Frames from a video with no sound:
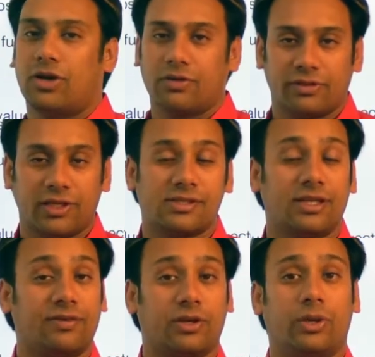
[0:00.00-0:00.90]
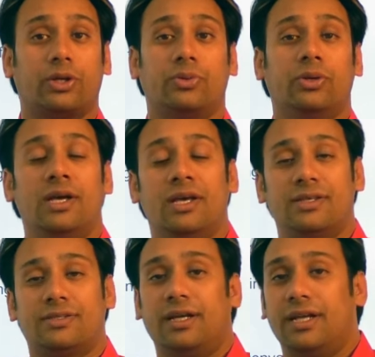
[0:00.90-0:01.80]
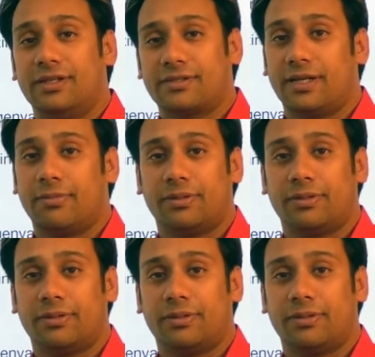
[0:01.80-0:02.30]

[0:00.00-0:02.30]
lot of things that we are going to study in discrete